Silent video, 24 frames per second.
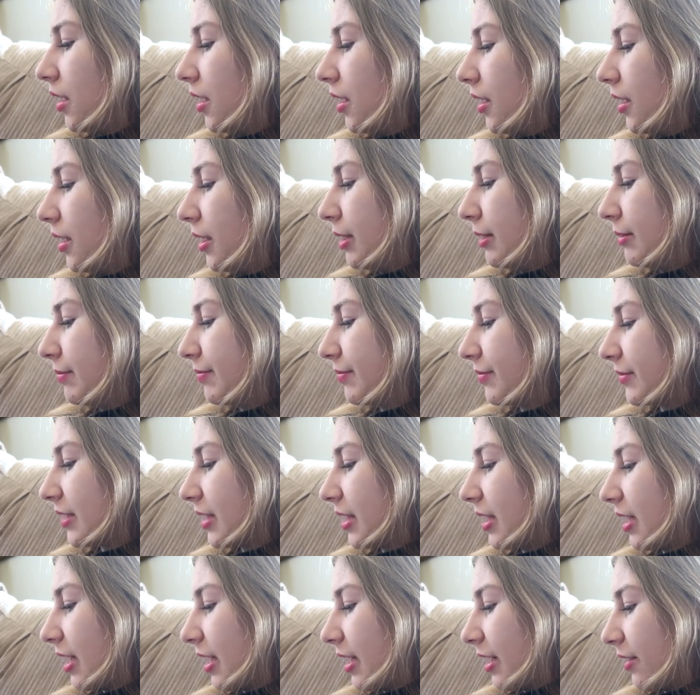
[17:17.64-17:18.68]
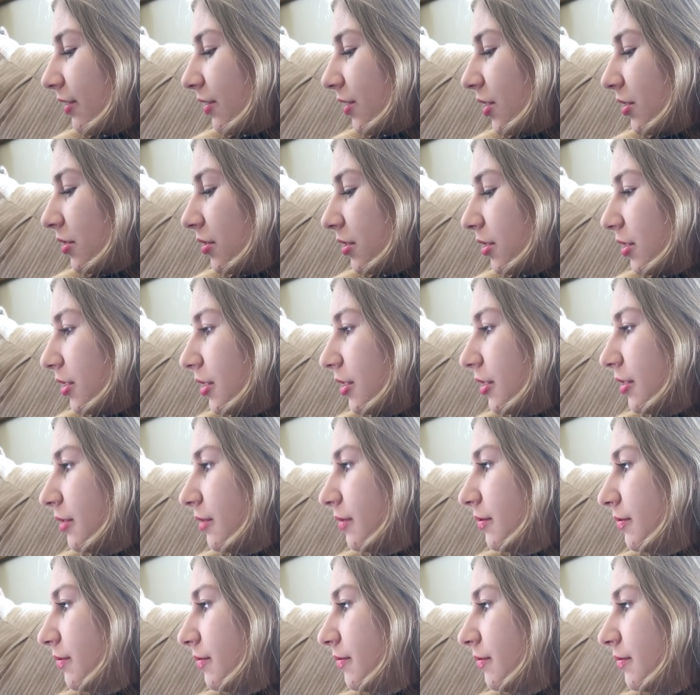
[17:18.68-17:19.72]
I have no clue.
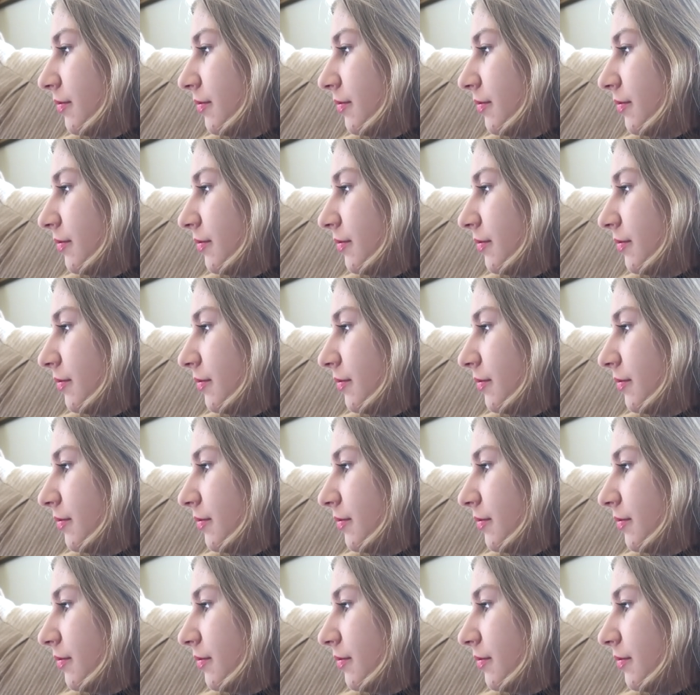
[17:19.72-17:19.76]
